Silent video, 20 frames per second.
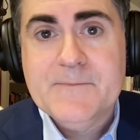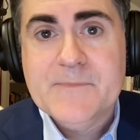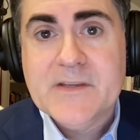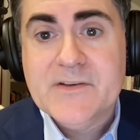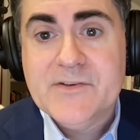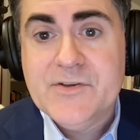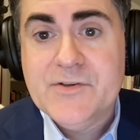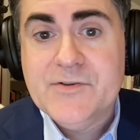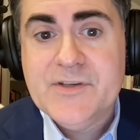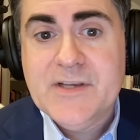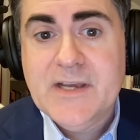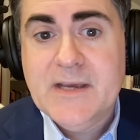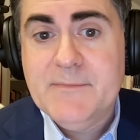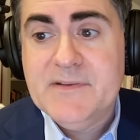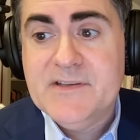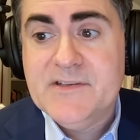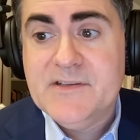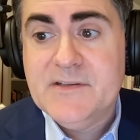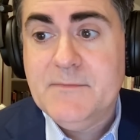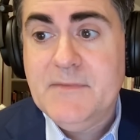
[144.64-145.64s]
to Tim
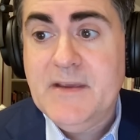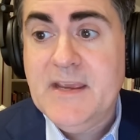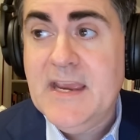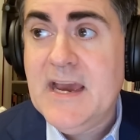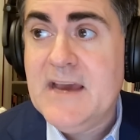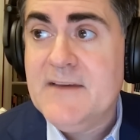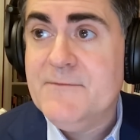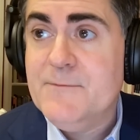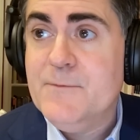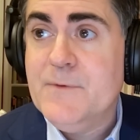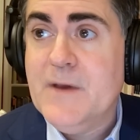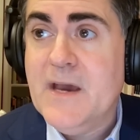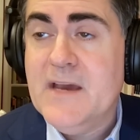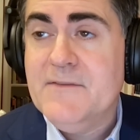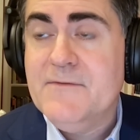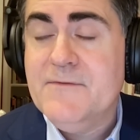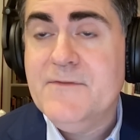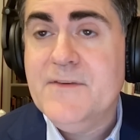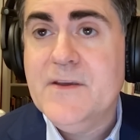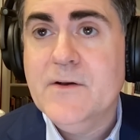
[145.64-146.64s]
and to me, I
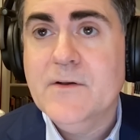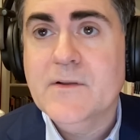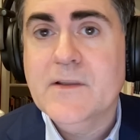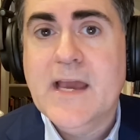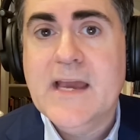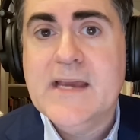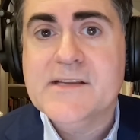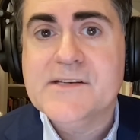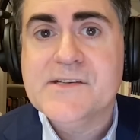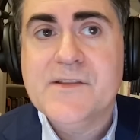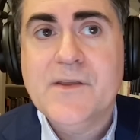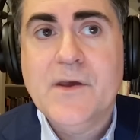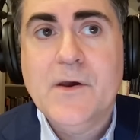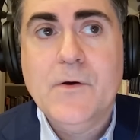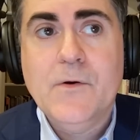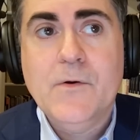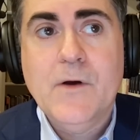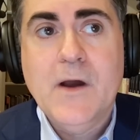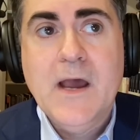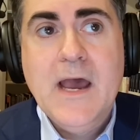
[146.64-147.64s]
feel as
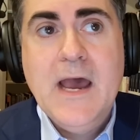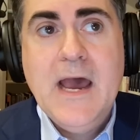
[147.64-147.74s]
though